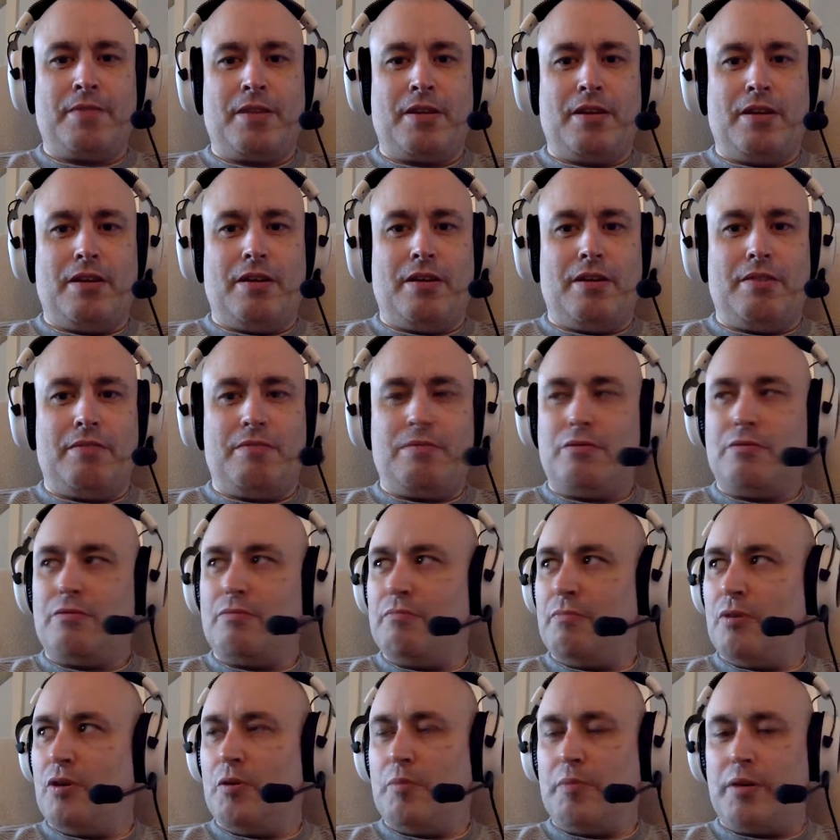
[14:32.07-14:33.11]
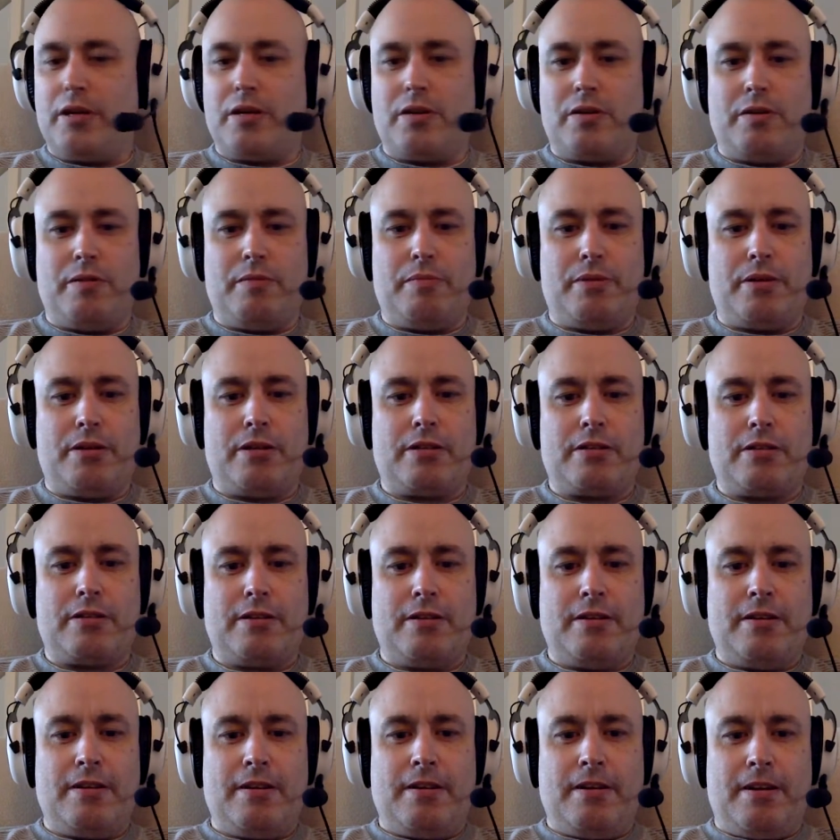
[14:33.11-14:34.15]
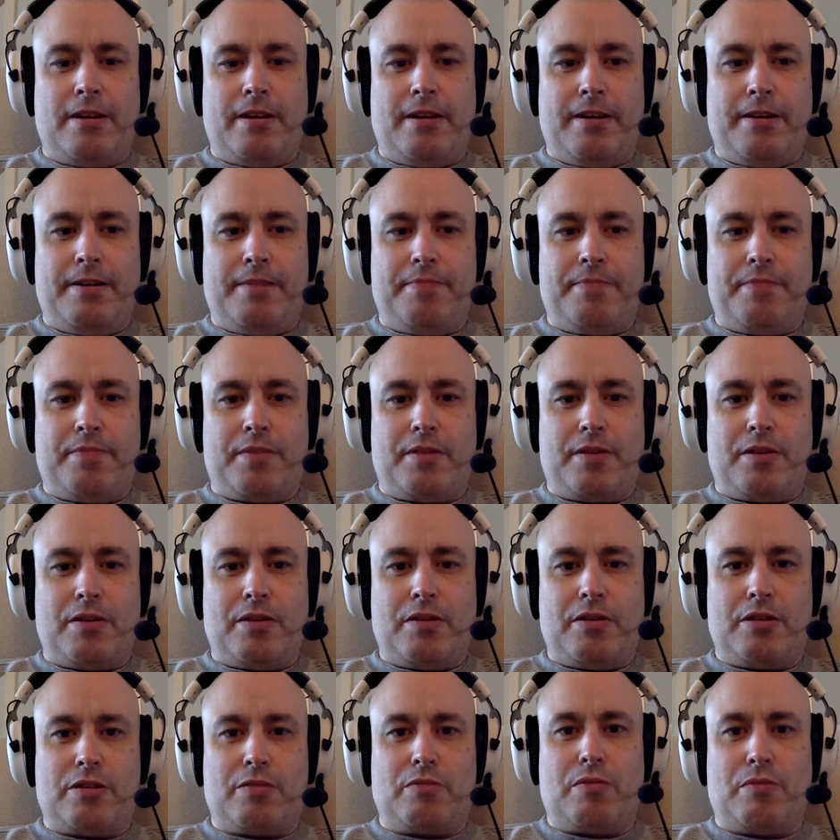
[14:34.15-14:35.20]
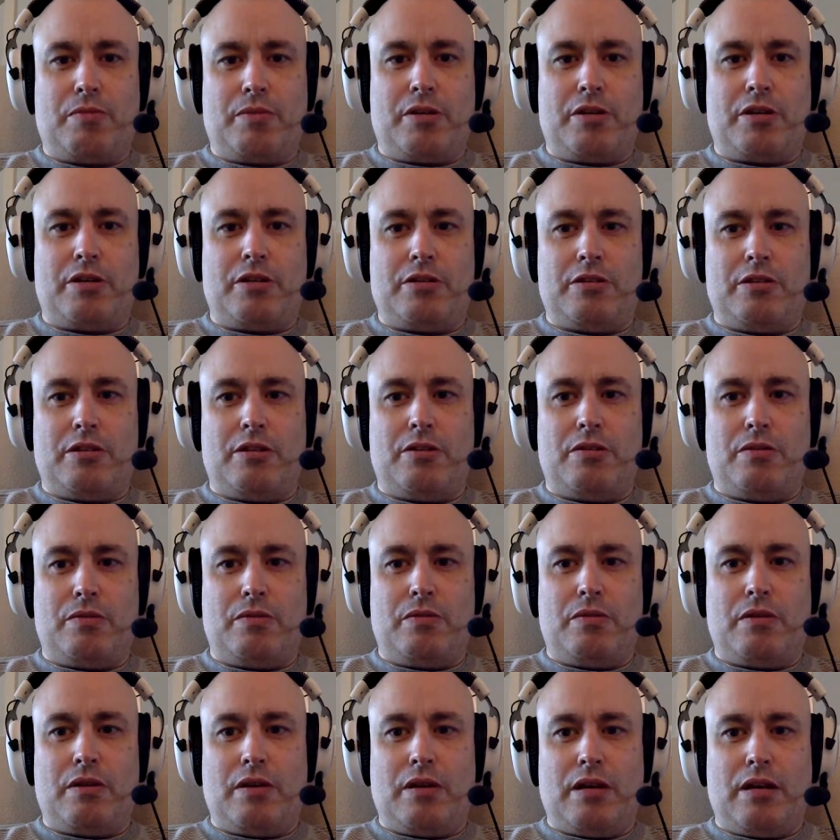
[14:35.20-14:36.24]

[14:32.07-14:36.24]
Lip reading: Motorbike going past. This is what we're going to do,